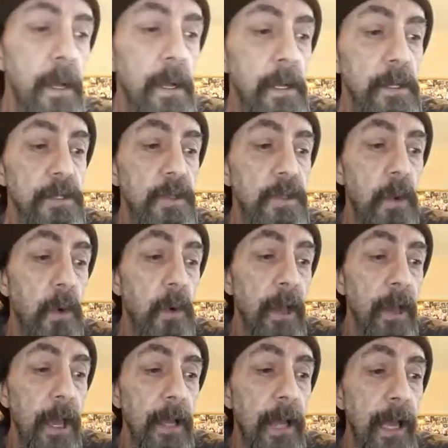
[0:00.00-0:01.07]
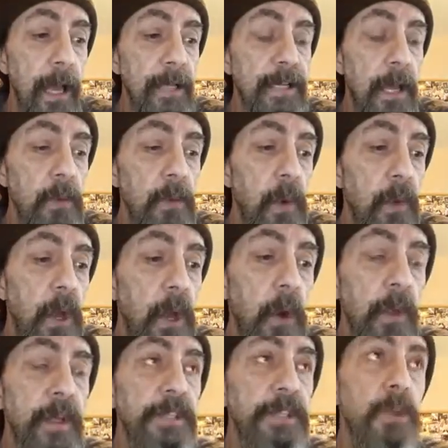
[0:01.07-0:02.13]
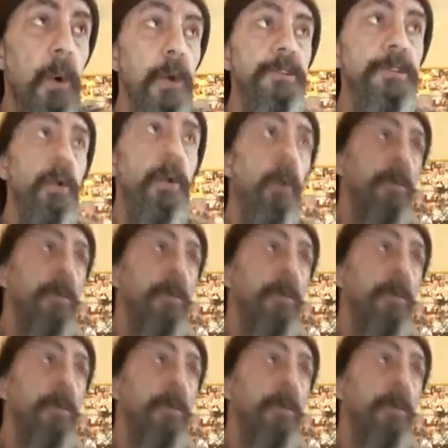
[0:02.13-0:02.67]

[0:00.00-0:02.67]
So again, like I said, when we go to these courts, the courts